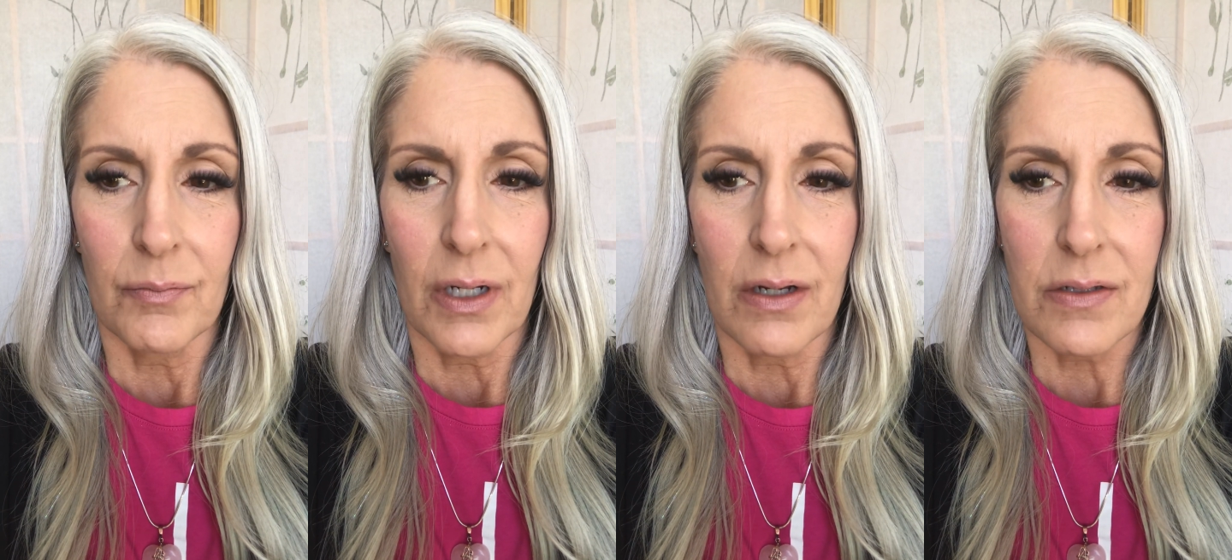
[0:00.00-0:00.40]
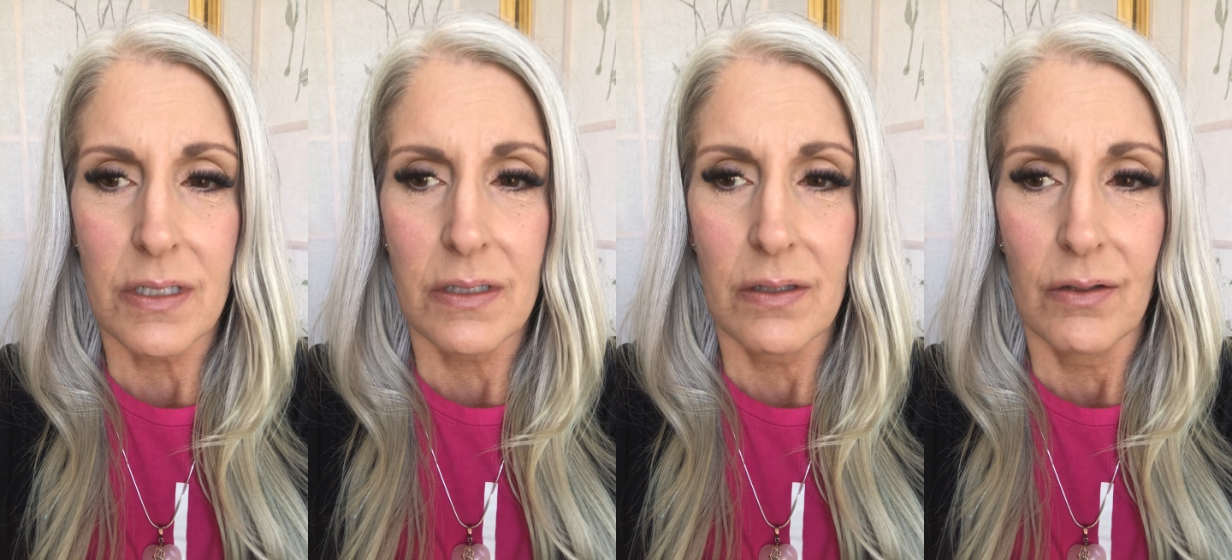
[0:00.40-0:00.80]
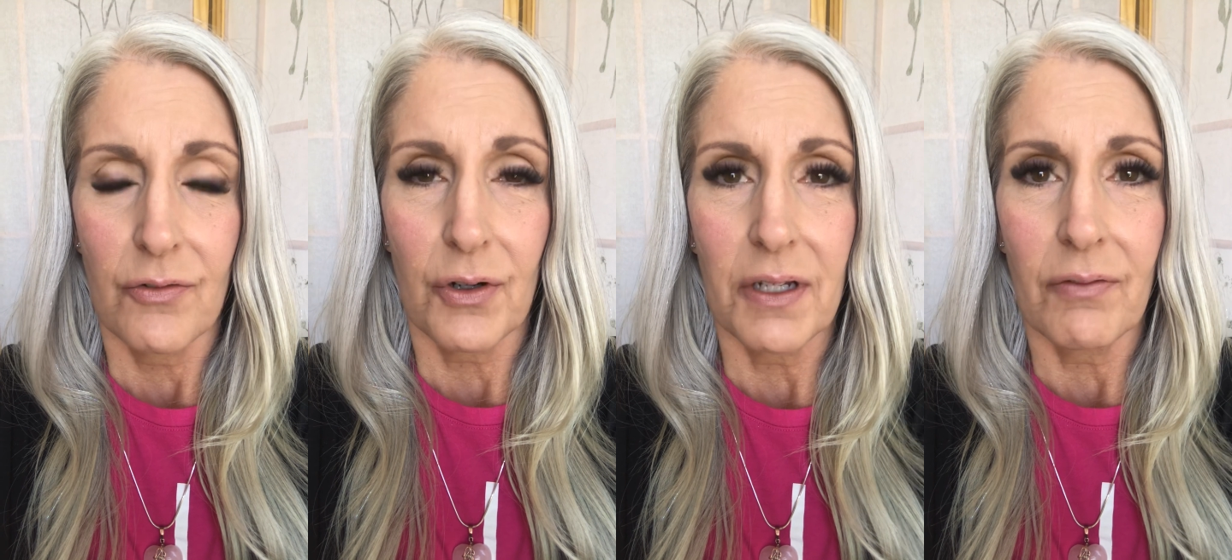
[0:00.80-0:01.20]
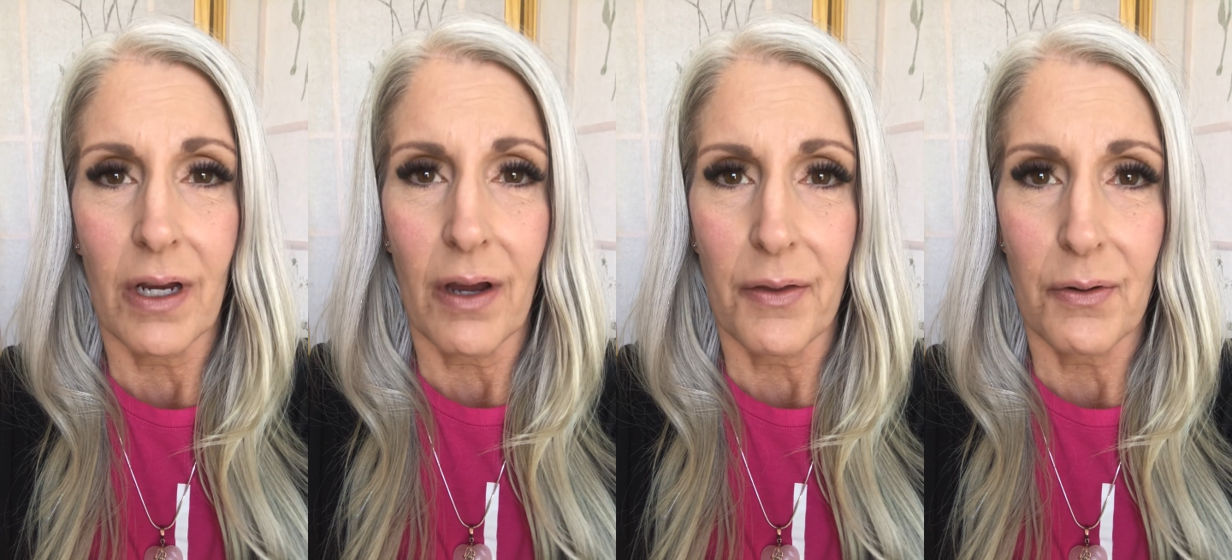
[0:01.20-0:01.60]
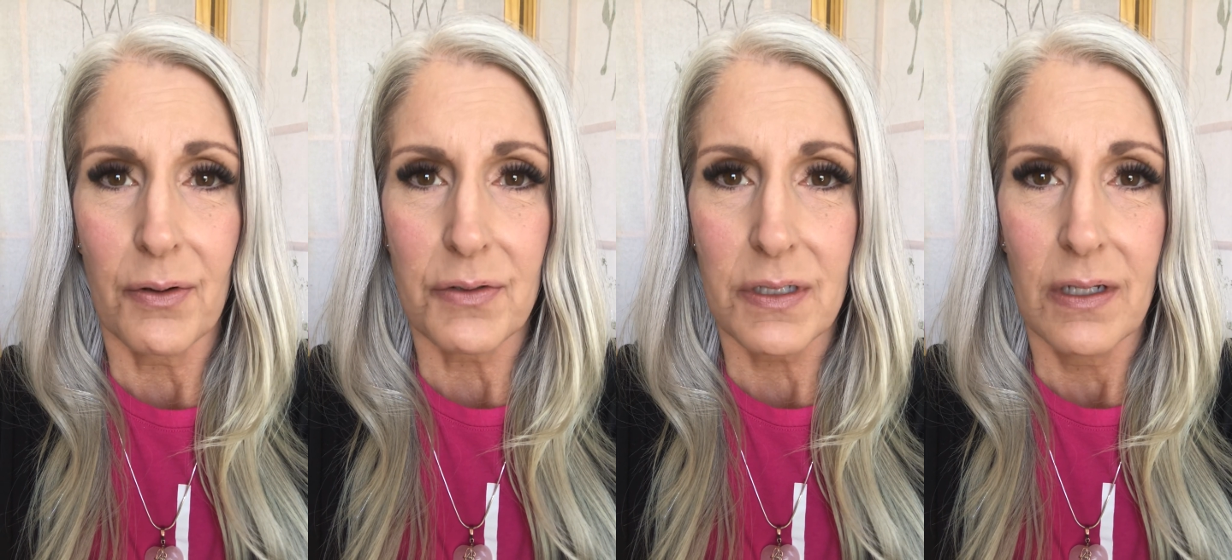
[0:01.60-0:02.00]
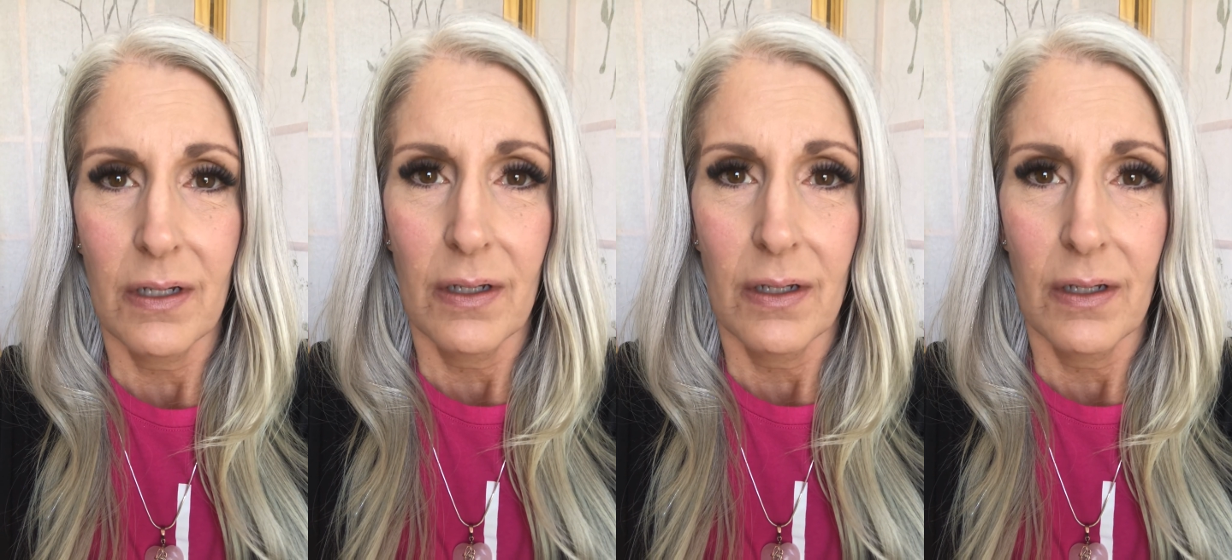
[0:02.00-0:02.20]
us forgiving others.